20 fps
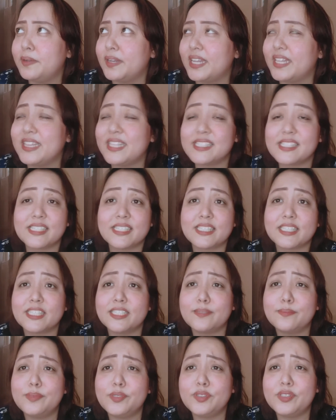in this
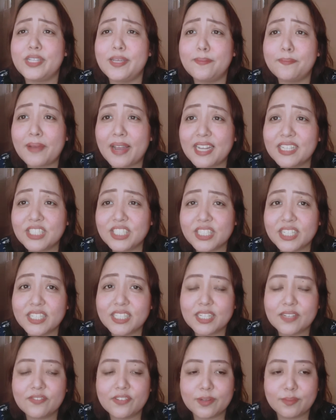little beauty
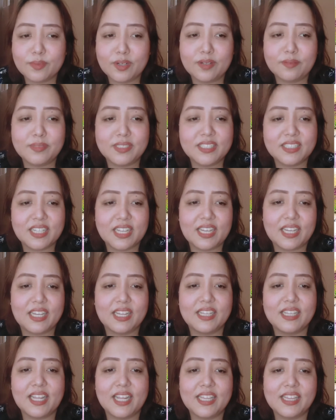pageant, if I'm not
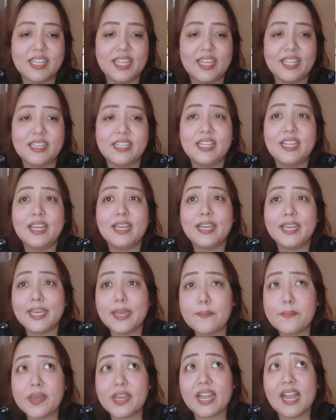mistaken. And then
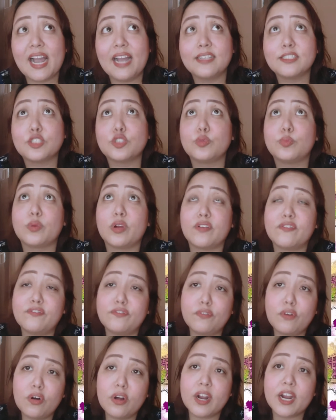Himig has to
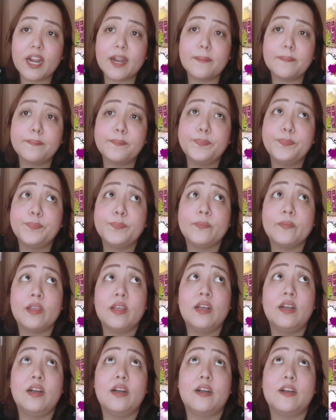perform
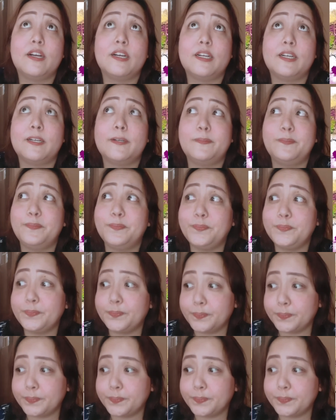at